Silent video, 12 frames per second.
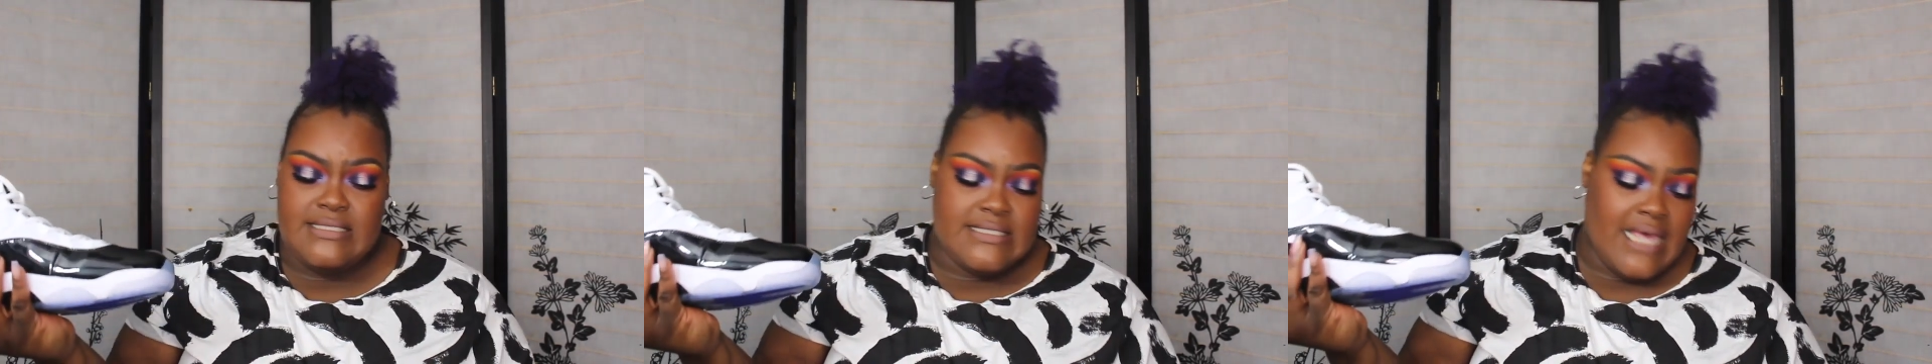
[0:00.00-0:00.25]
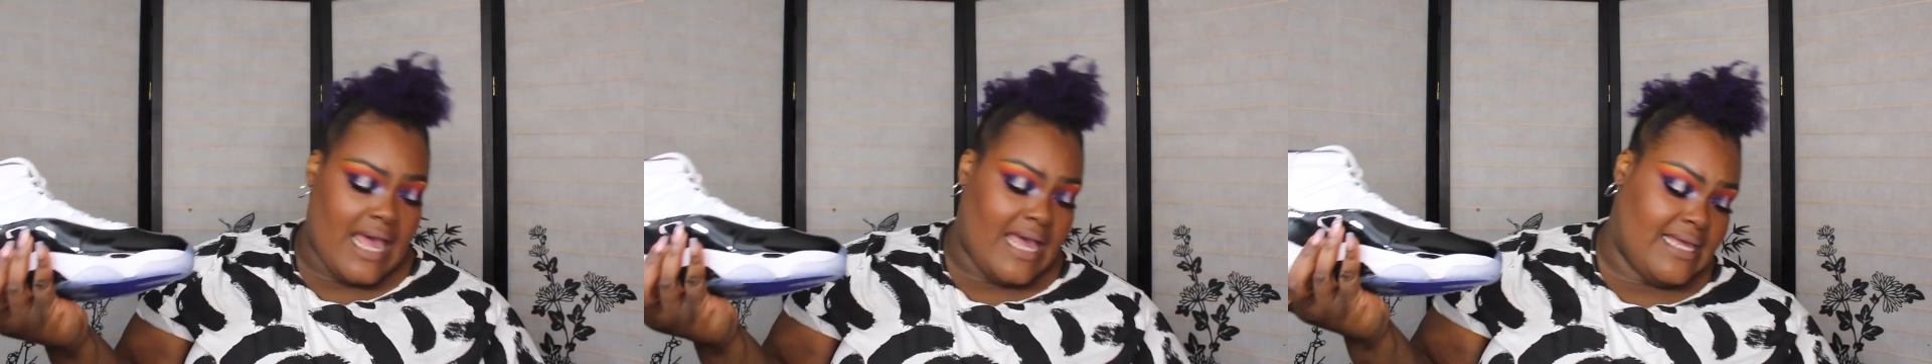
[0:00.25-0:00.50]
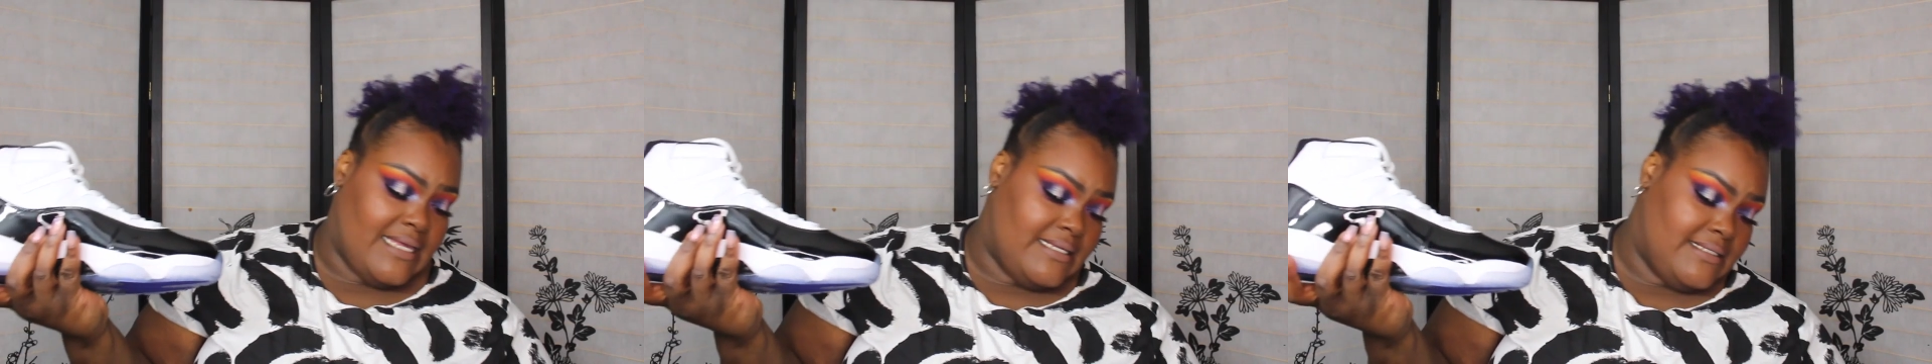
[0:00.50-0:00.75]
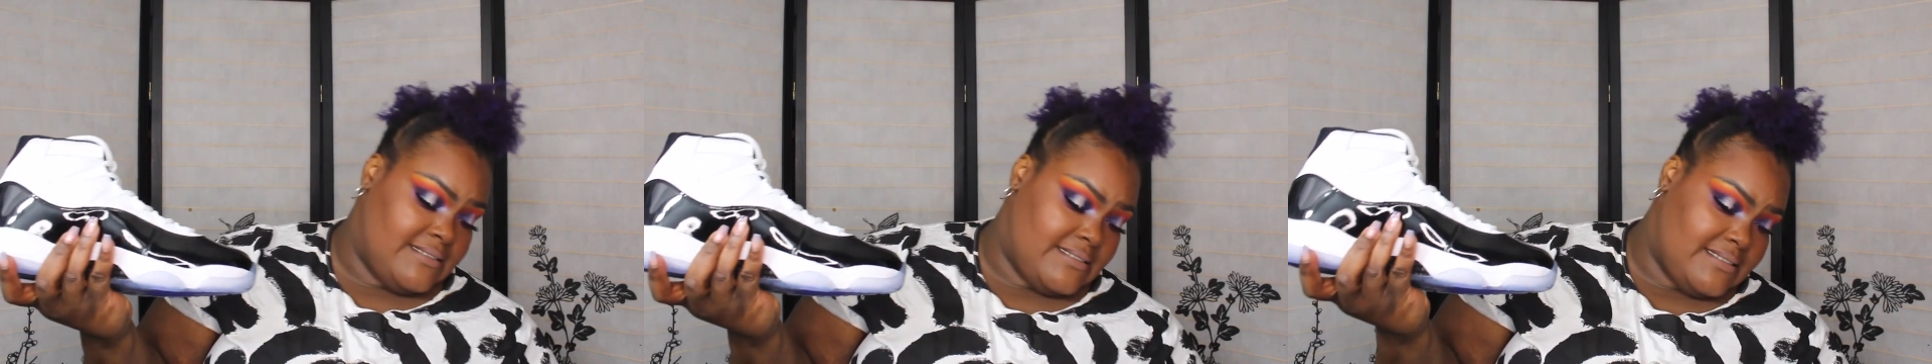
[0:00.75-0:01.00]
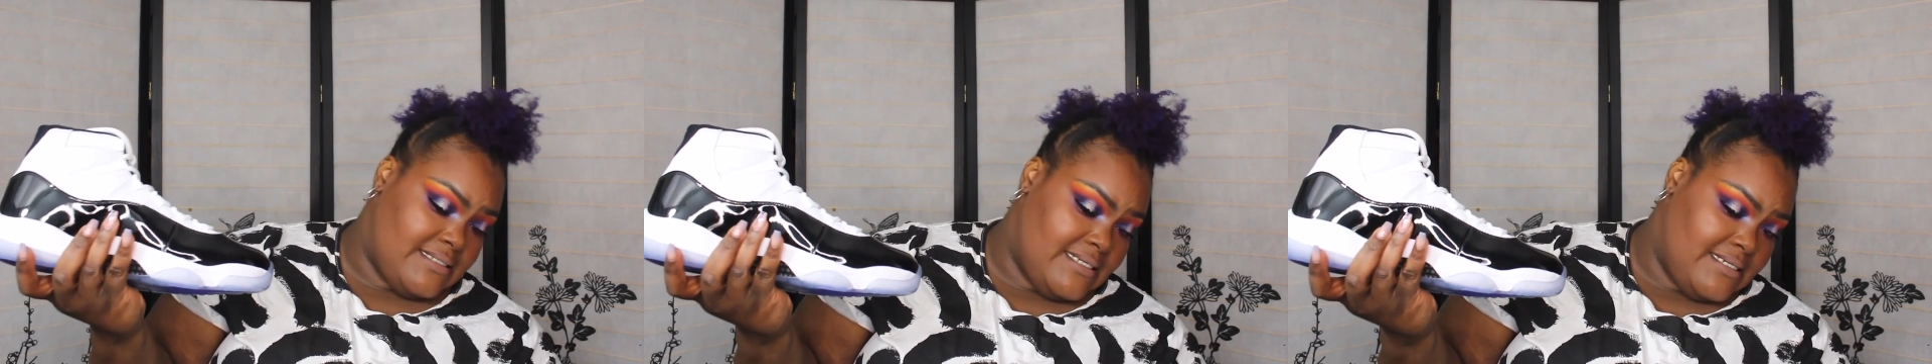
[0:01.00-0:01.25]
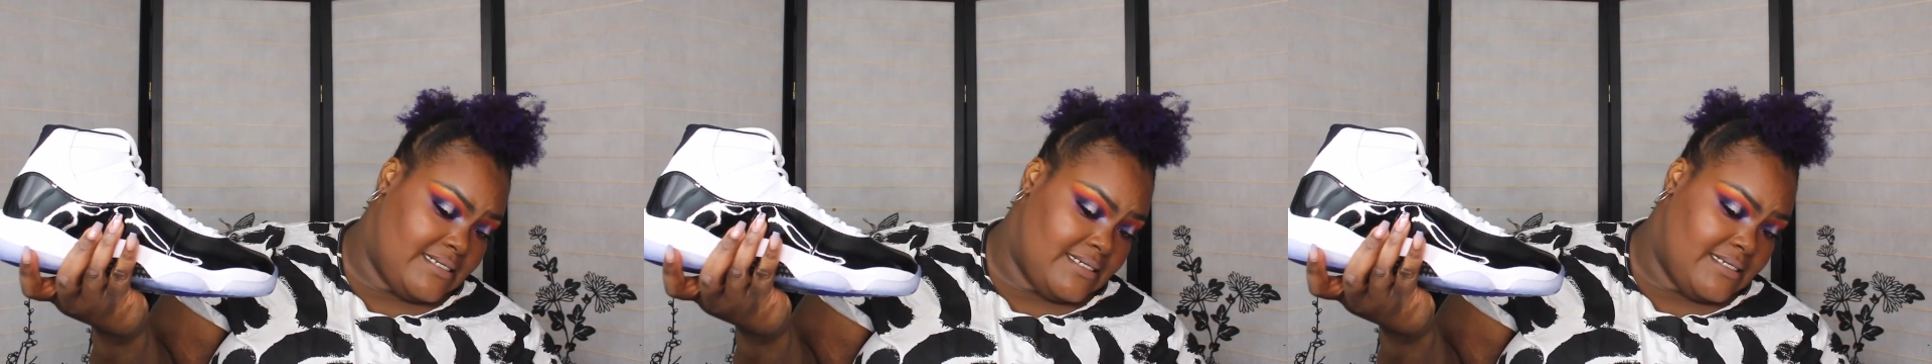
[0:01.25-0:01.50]
size
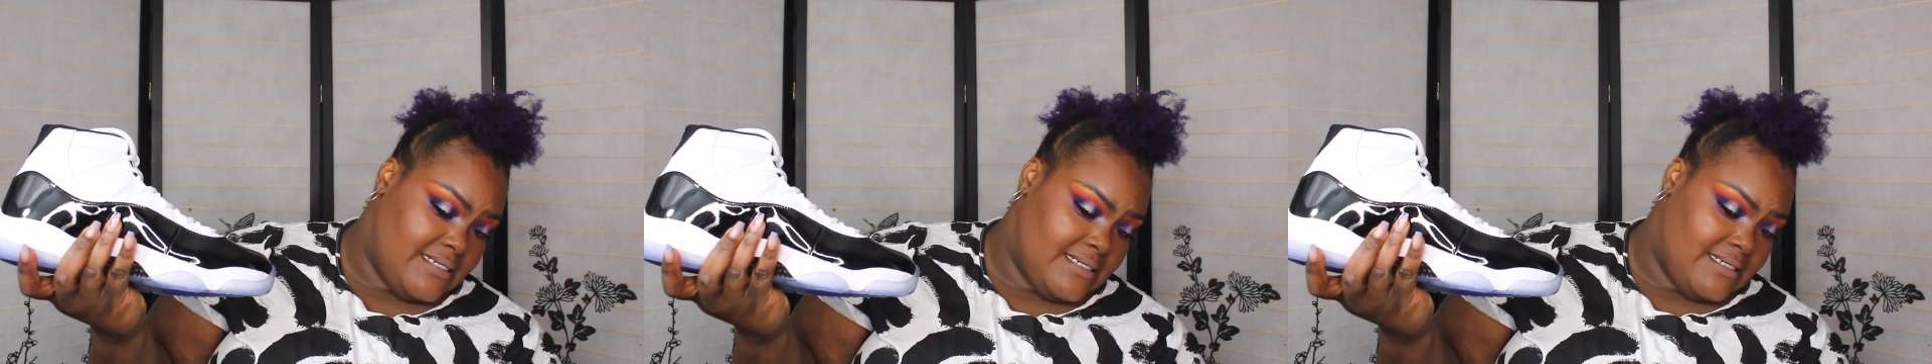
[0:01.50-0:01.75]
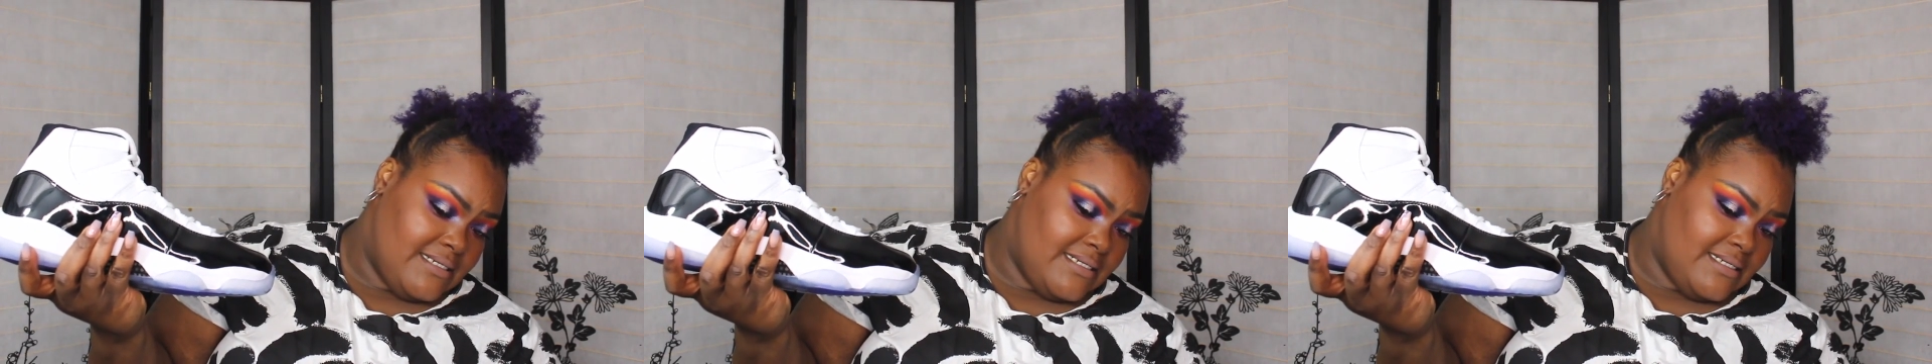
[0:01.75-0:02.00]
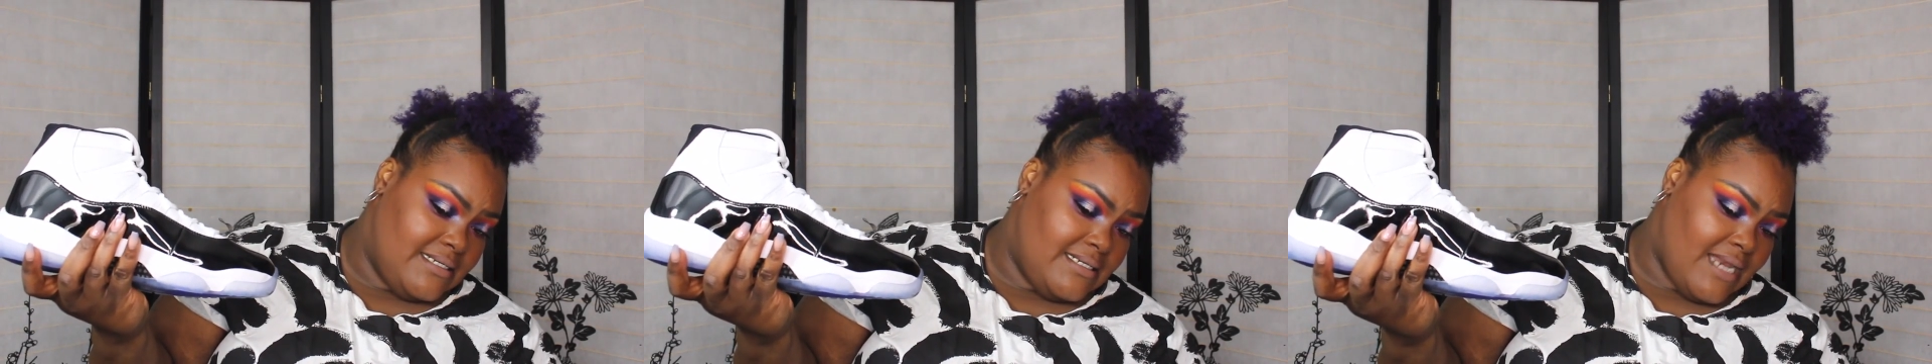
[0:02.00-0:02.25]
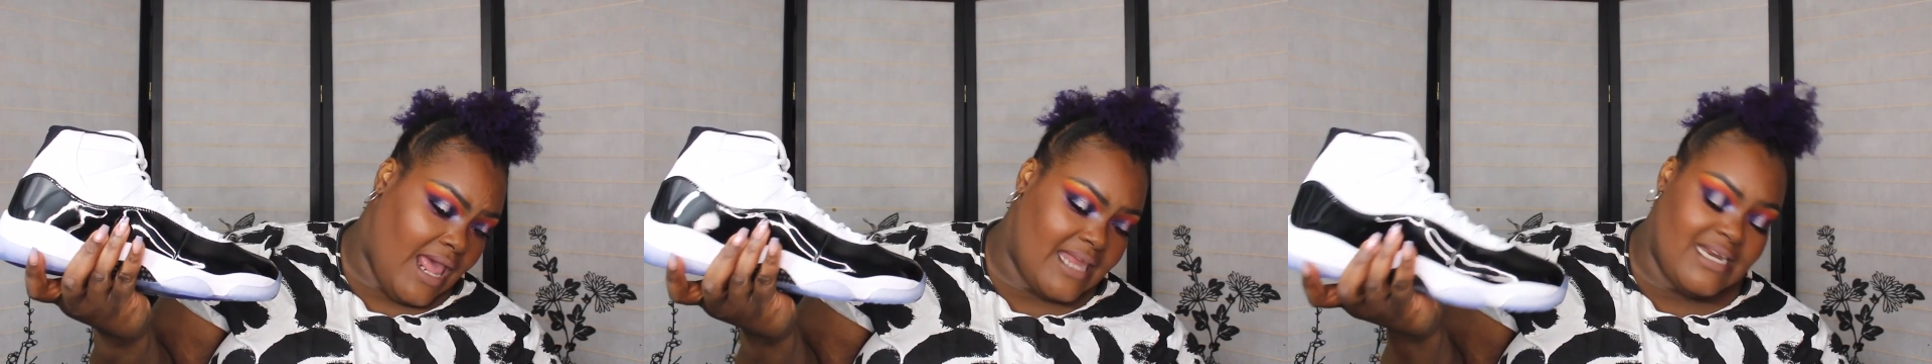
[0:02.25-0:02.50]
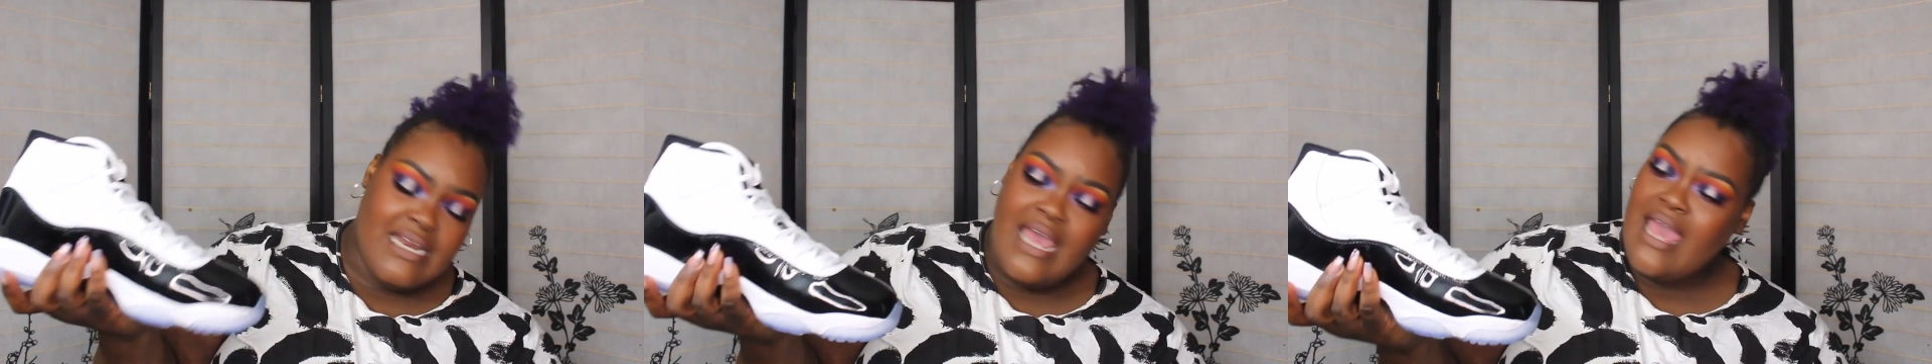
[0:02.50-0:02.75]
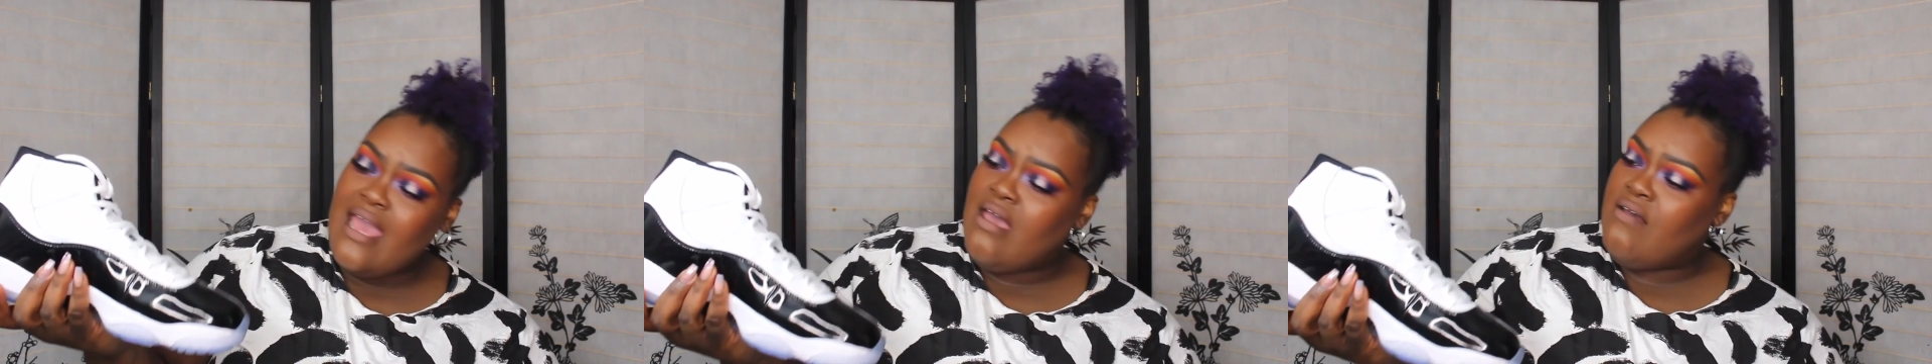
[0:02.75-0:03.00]
nine and a
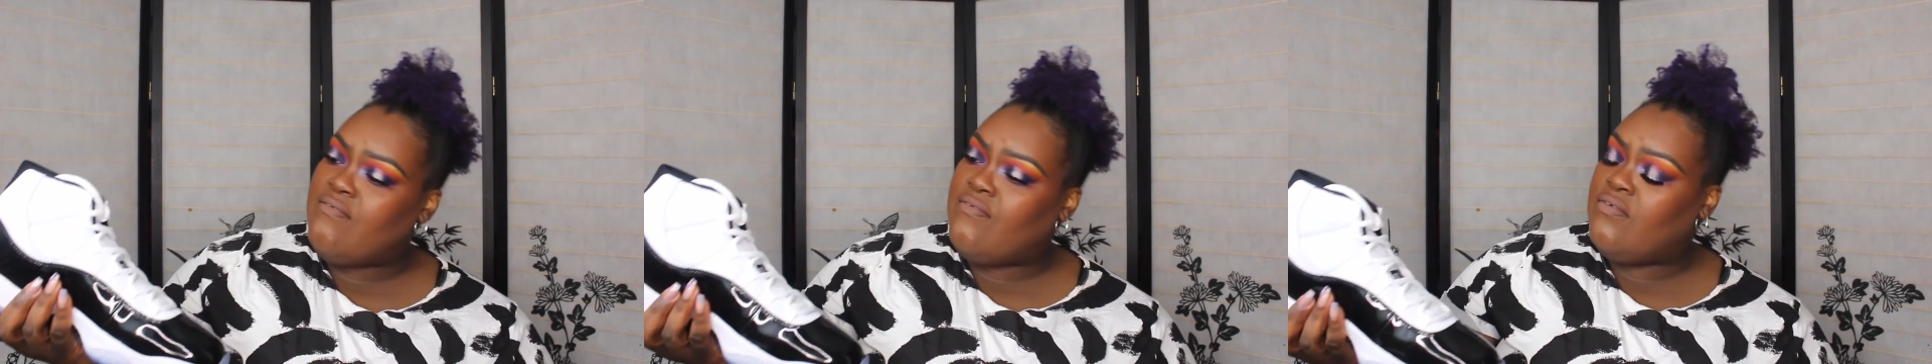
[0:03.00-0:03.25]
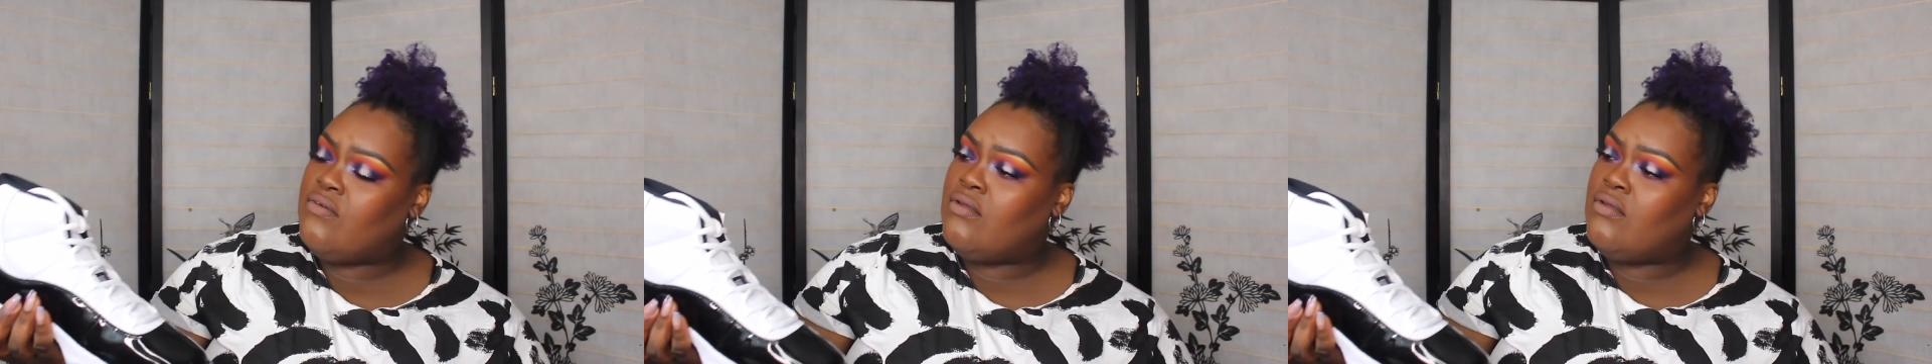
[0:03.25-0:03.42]
half